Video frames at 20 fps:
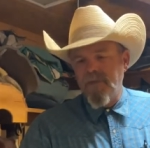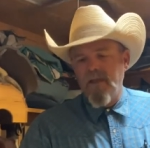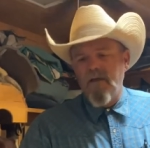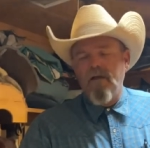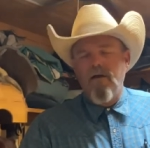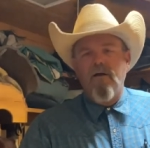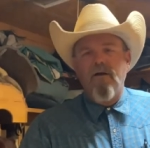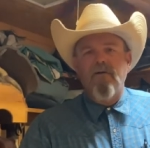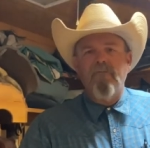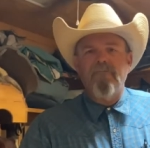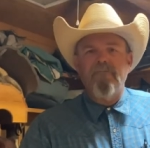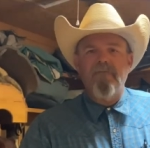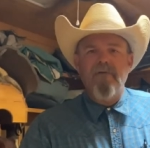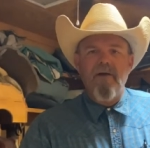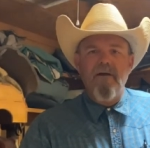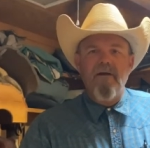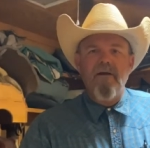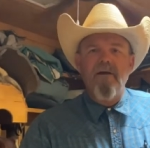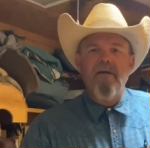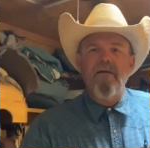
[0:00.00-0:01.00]
are
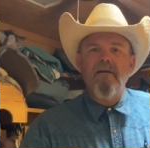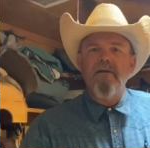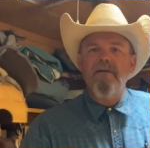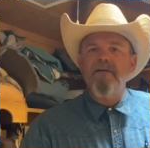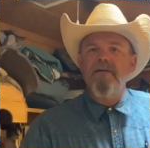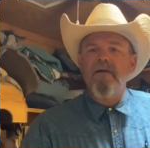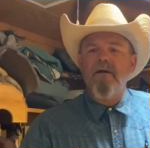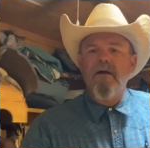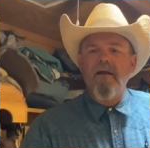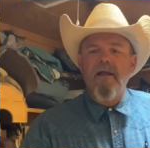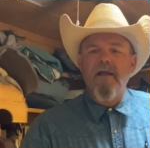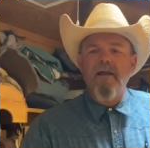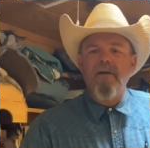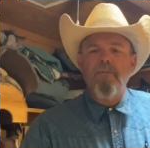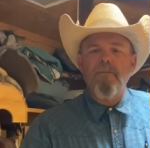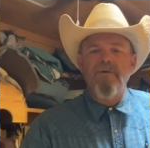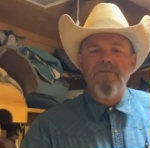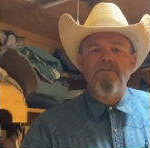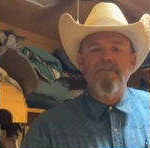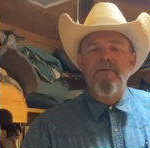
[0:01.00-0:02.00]
very good to our
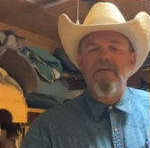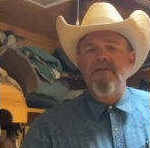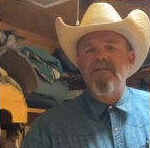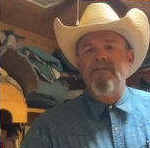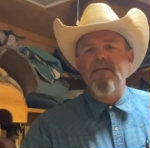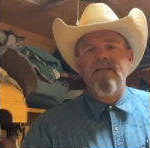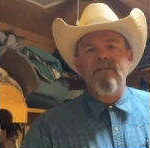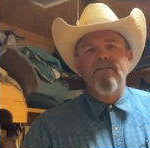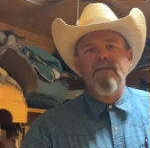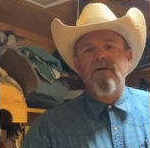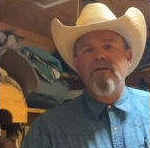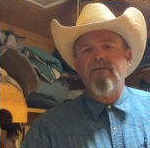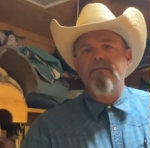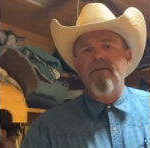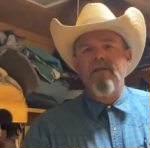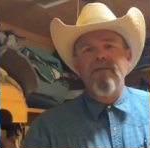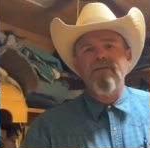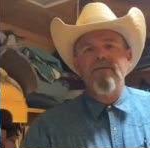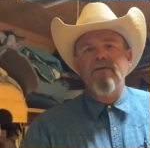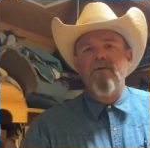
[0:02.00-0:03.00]
animals because that's our
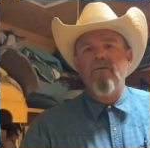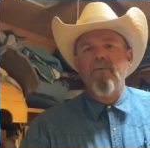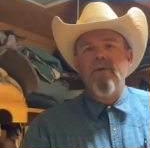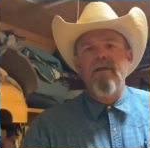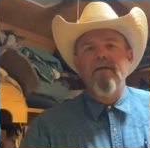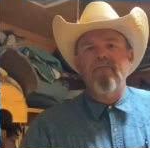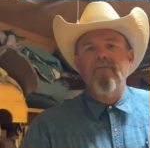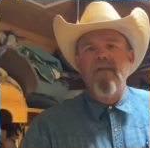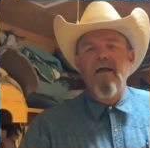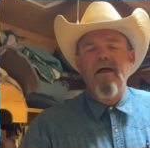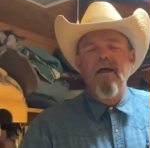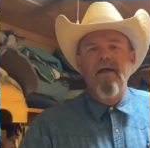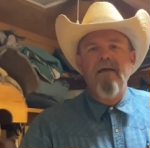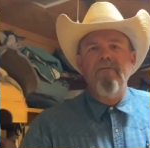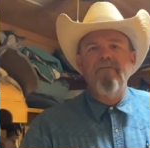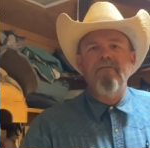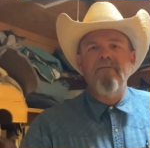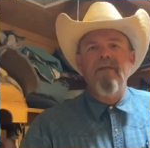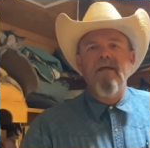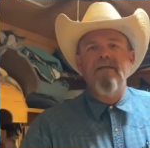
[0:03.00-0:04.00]
that's our way of life.
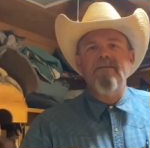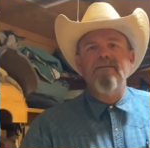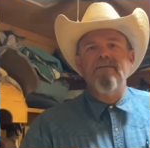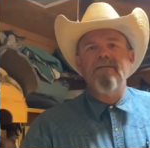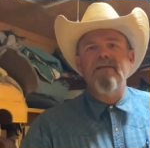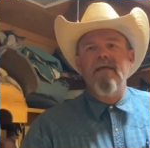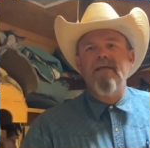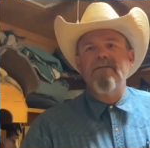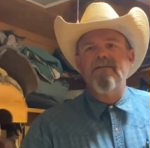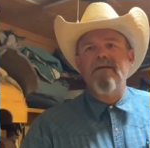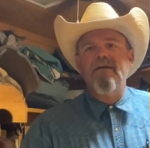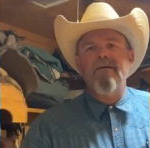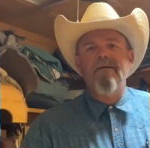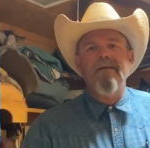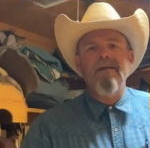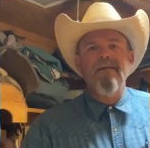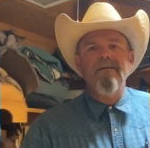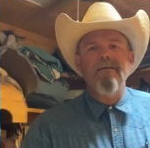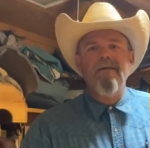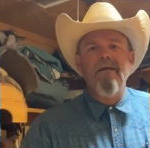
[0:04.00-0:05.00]
That's that's our
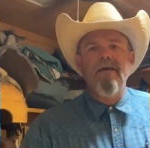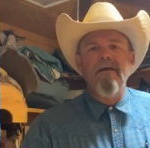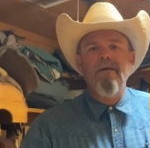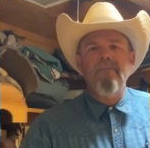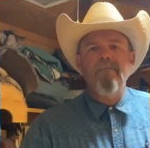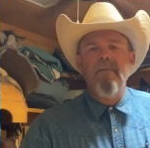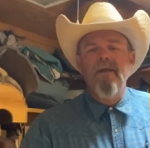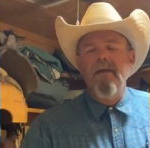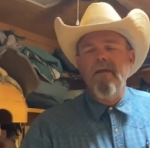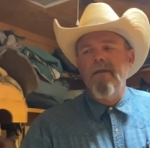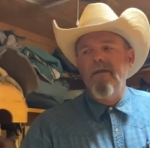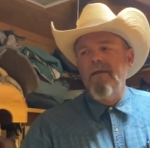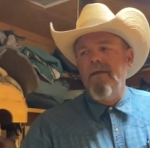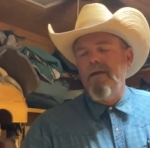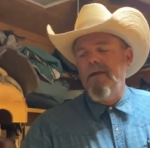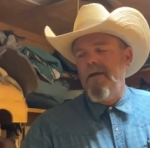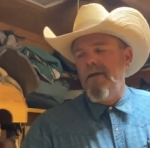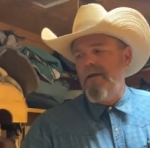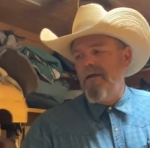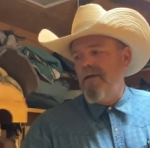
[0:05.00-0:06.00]
income.
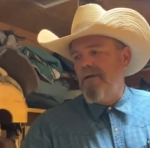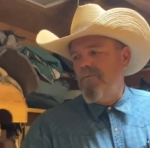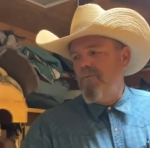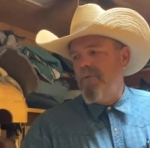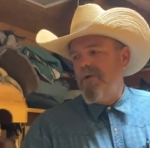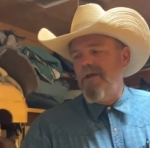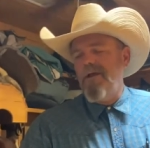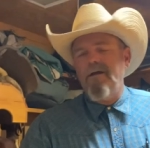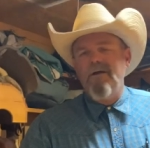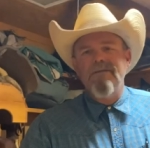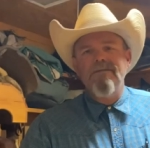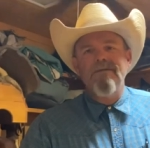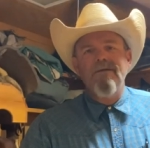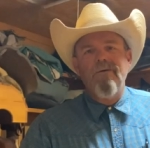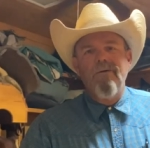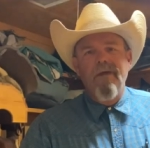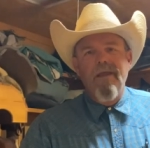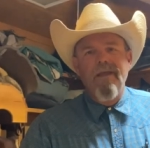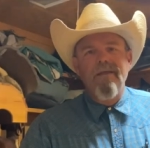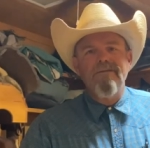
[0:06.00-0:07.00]
Uh, we
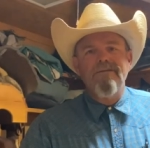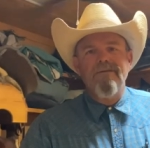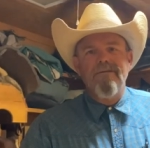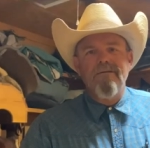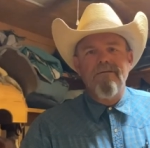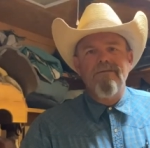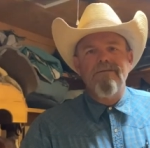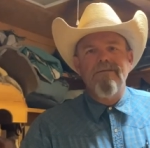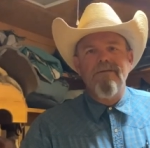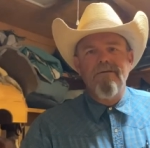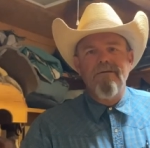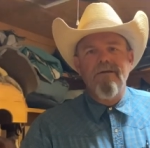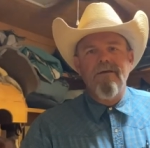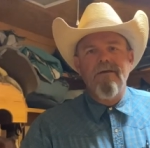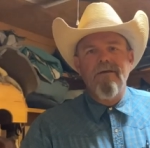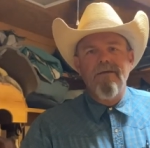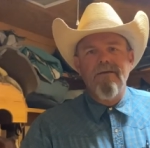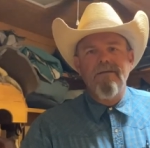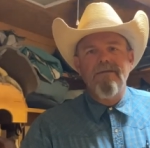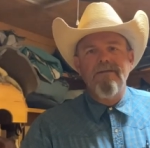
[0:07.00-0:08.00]
also answer to
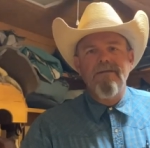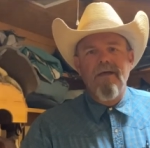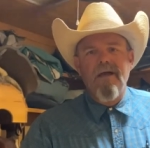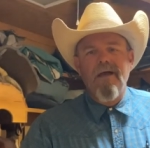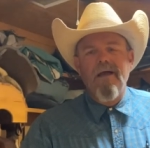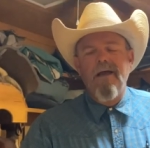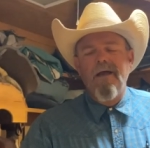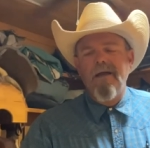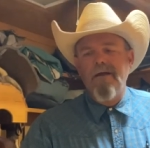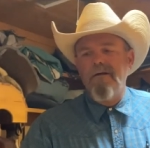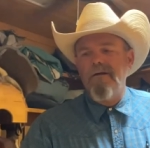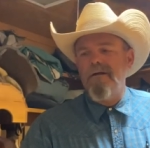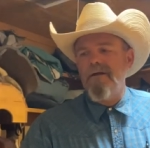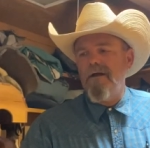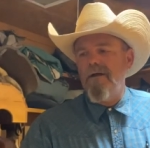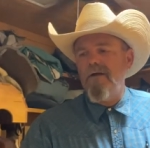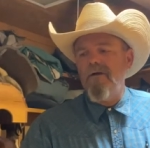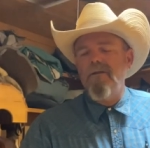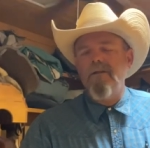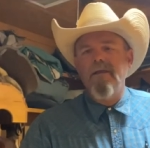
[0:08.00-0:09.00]
a, to a higher
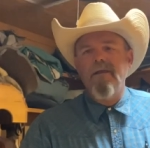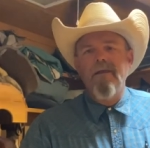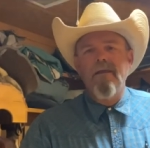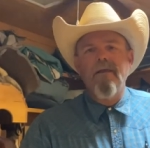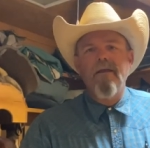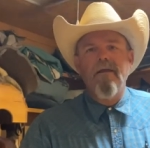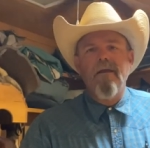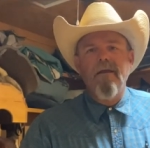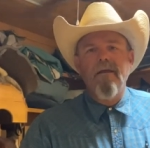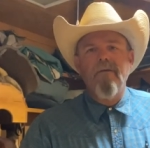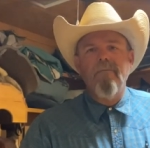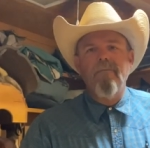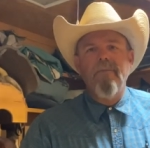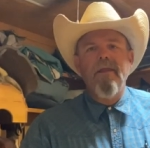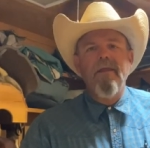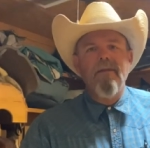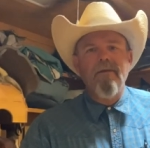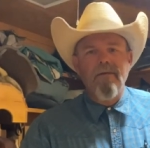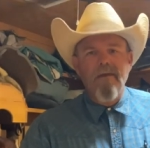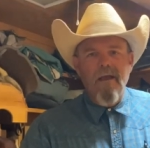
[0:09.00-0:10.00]
calling, uh,
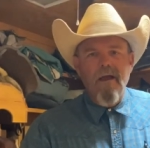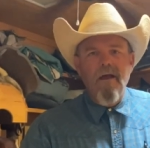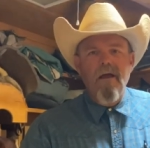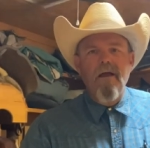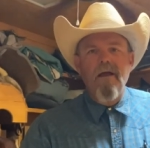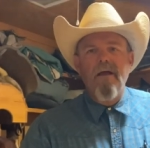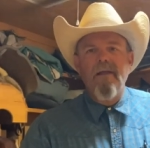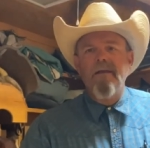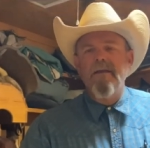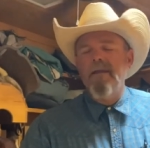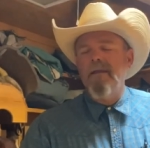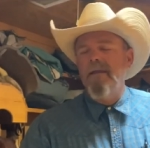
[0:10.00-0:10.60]
being God.